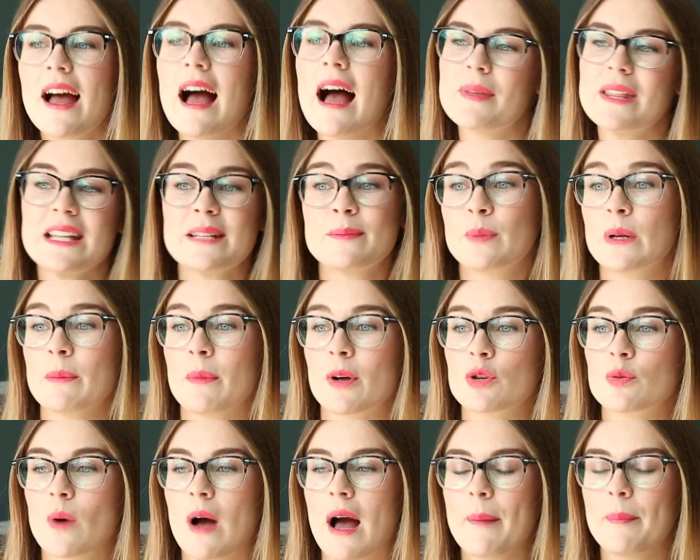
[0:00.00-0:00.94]
But that's pretty
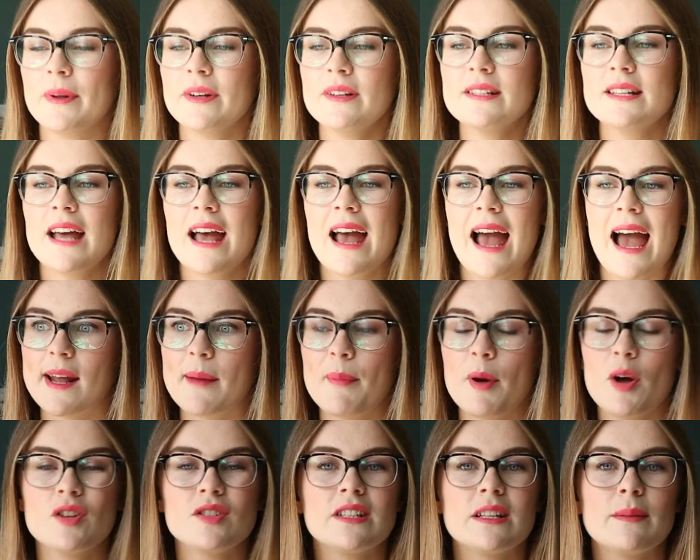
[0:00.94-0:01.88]
much what happened. And I
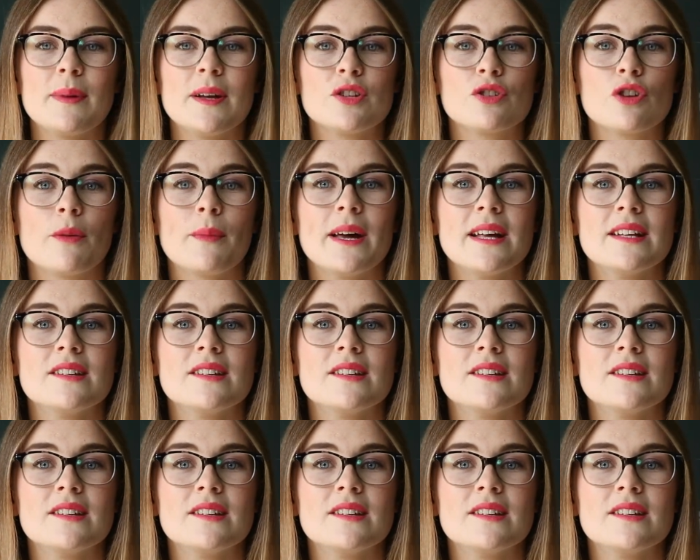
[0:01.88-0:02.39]
posted a picture on my